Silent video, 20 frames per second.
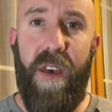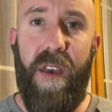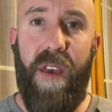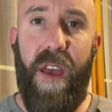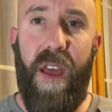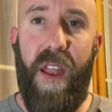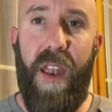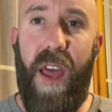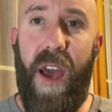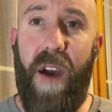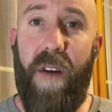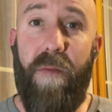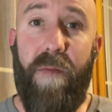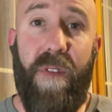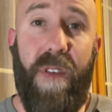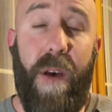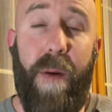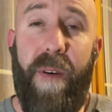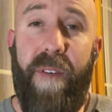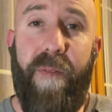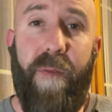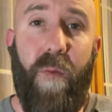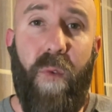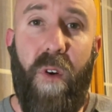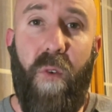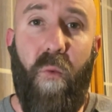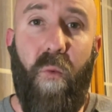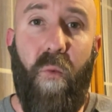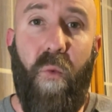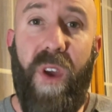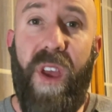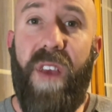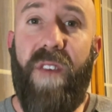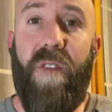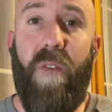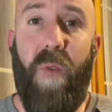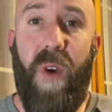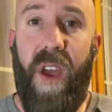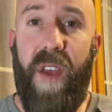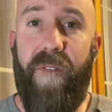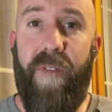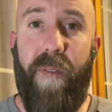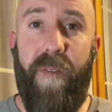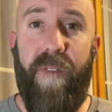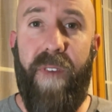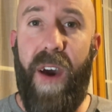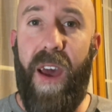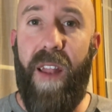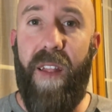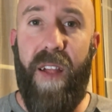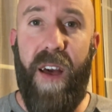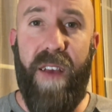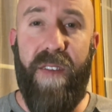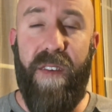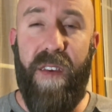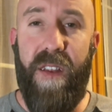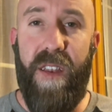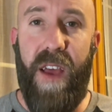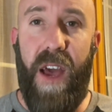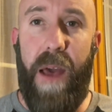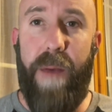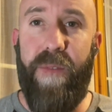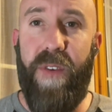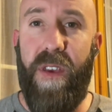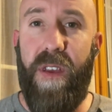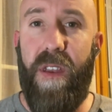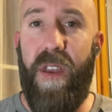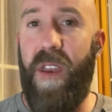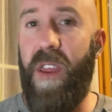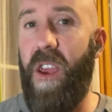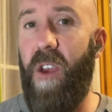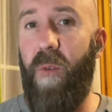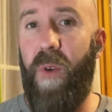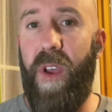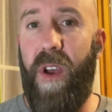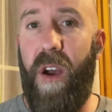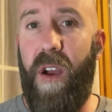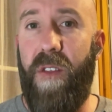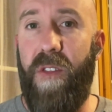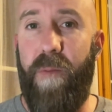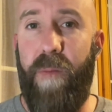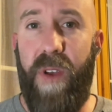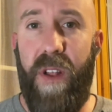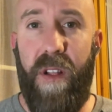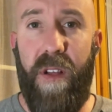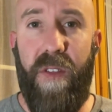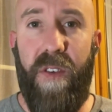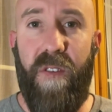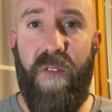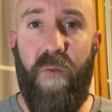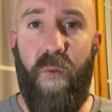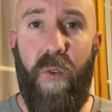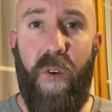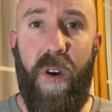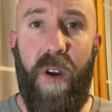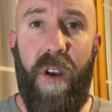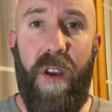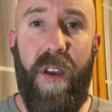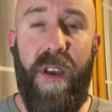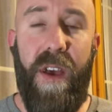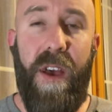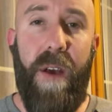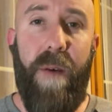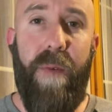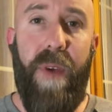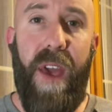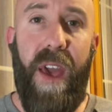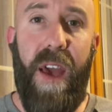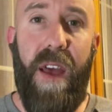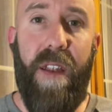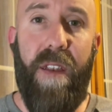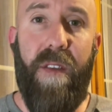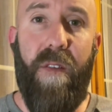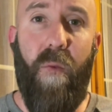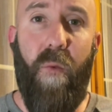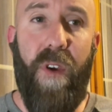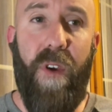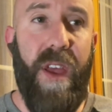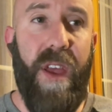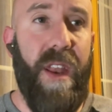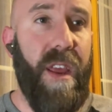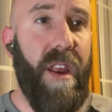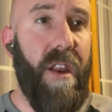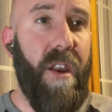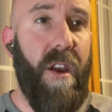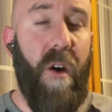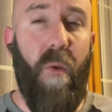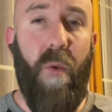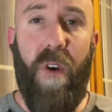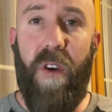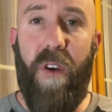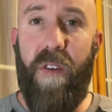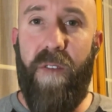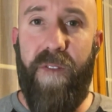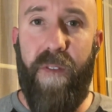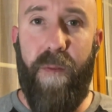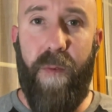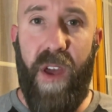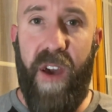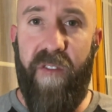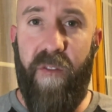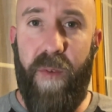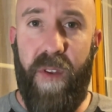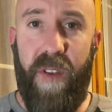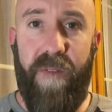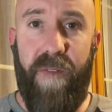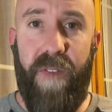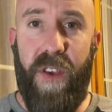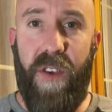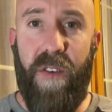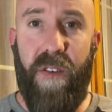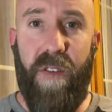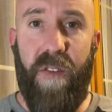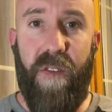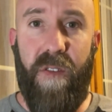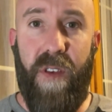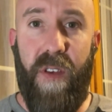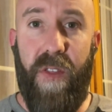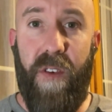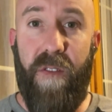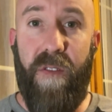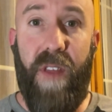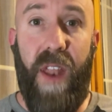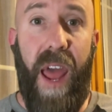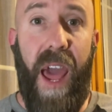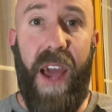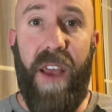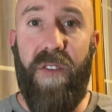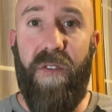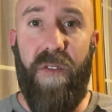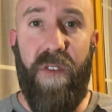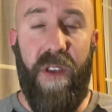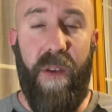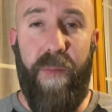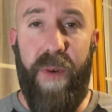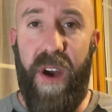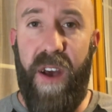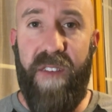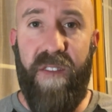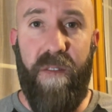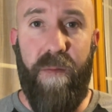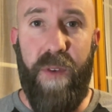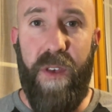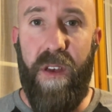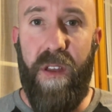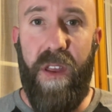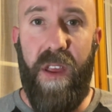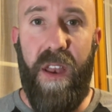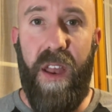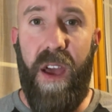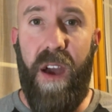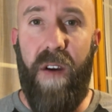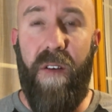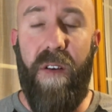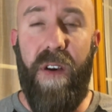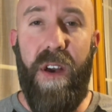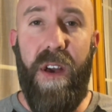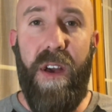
and now some of them were weeks away from finalizing adoption. And here we are in the middle of this war, and we're getting no word from government officials that there's actually a possibility now